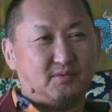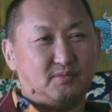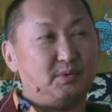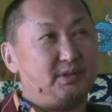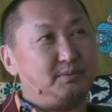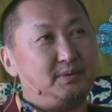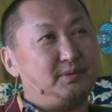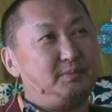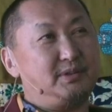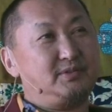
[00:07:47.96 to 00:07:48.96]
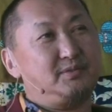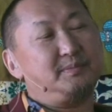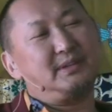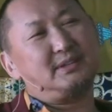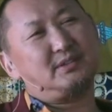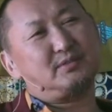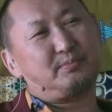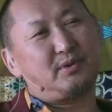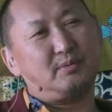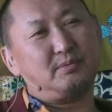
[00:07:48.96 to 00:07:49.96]
What do you mean, these
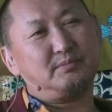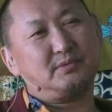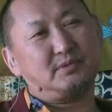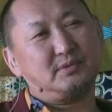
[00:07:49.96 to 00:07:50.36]
problems?